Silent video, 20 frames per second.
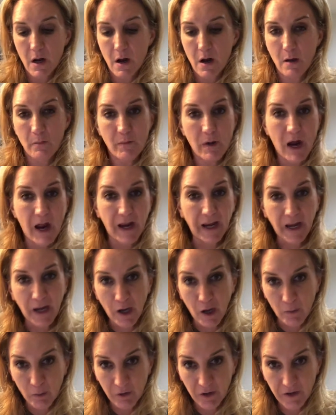I
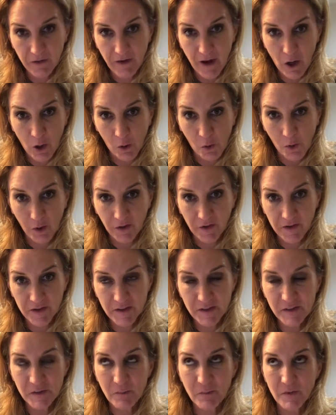cannot believe how quickly
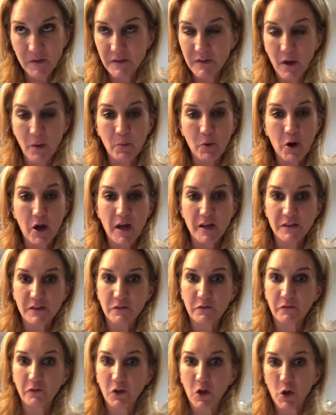this summer
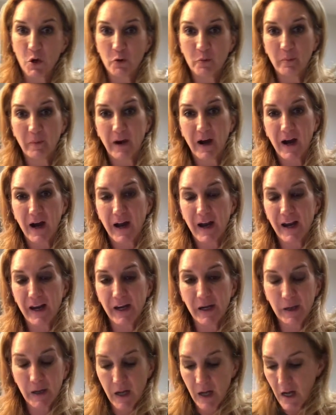has flown
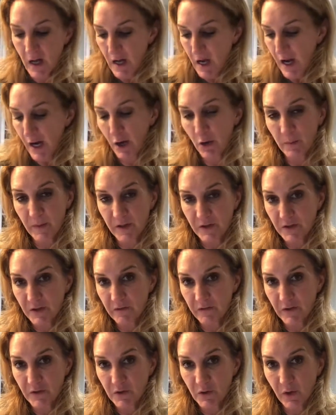by. I hope that
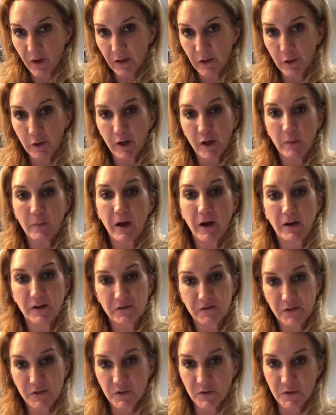you've enjoyed learning about
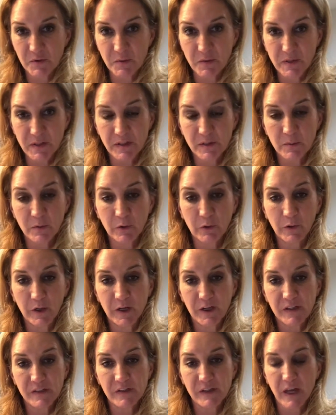individuals with
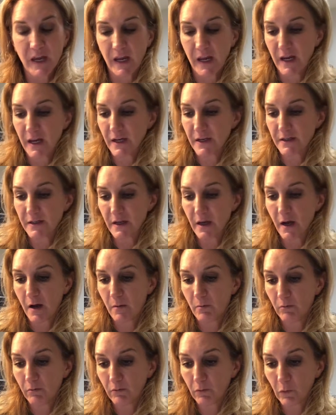disabilities and
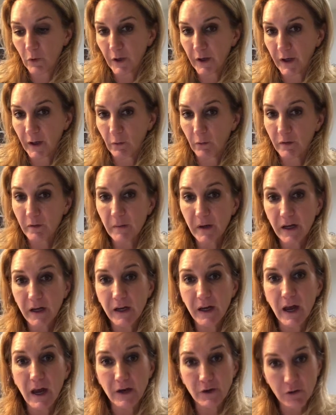working with
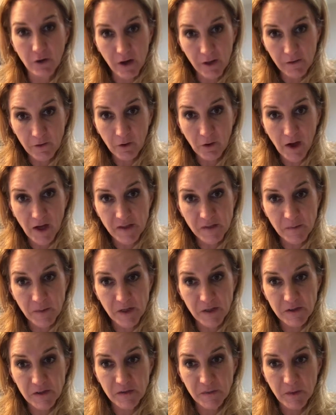me and your other
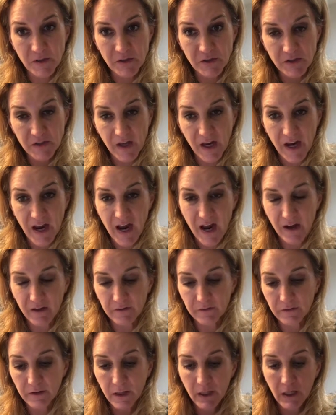classmates as much as I have.